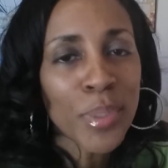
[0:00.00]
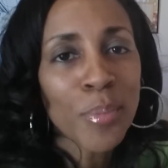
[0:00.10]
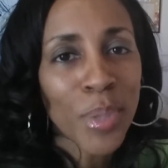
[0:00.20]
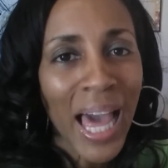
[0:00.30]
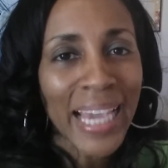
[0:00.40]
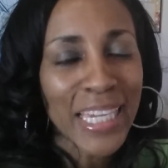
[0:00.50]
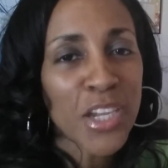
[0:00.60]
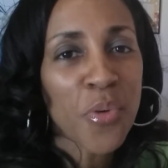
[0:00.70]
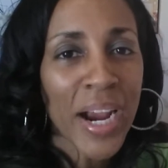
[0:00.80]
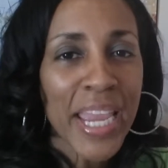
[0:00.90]
be black
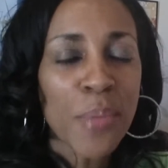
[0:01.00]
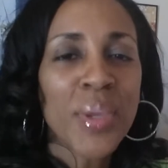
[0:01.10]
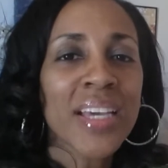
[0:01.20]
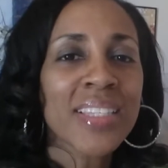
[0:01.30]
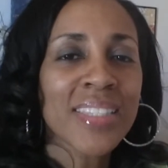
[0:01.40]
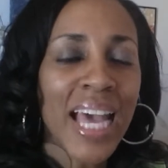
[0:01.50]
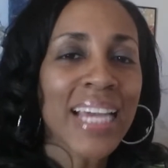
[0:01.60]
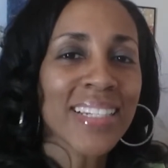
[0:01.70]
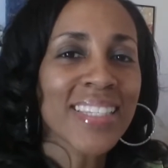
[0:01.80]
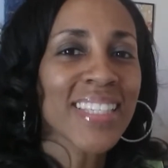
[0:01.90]
and gray because
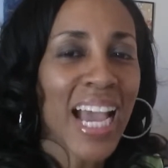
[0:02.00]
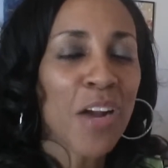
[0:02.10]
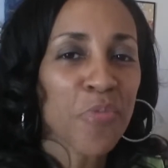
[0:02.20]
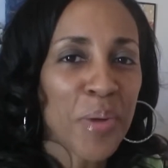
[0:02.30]
that does not